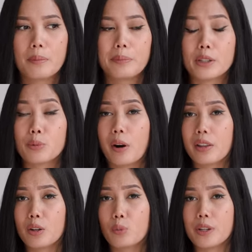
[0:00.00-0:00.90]
But
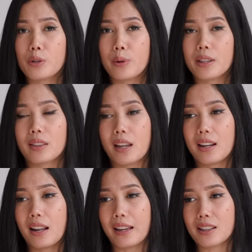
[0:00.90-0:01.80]
rather, we do it
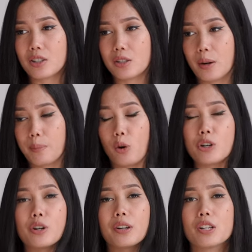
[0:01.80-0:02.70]
in like the more
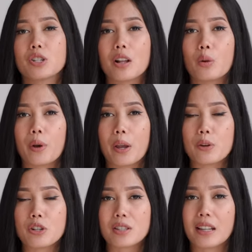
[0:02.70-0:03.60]
traditional way,
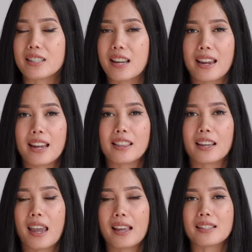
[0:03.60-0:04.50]
which is like taking the
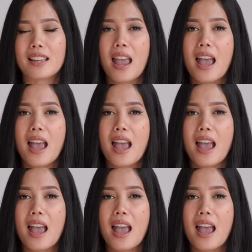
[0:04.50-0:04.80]
kids